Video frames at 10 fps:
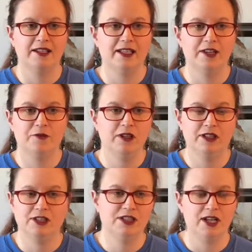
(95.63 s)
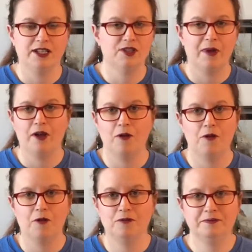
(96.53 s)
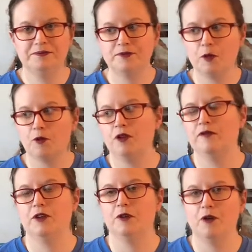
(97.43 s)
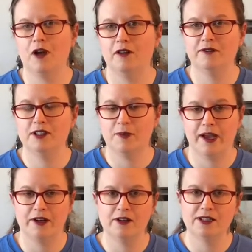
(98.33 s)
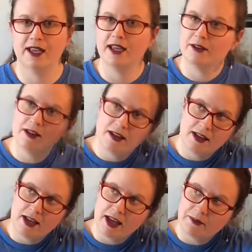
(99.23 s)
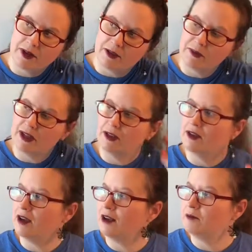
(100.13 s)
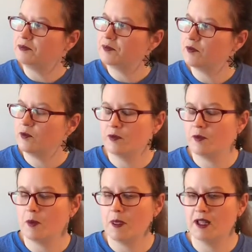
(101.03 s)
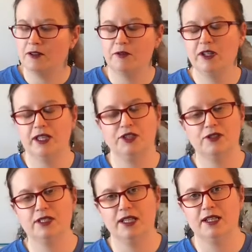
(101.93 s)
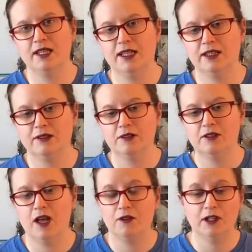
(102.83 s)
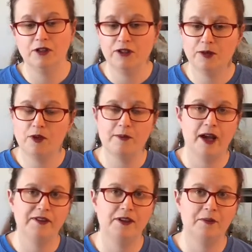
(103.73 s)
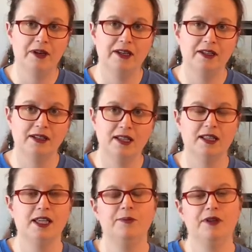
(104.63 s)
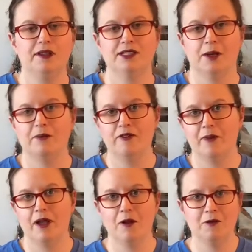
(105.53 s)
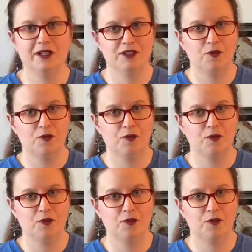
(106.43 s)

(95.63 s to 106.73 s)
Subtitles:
it really just changed my whole worldview of spiders, and it made me really interested in not only learning more about them, but in keeping some of my own as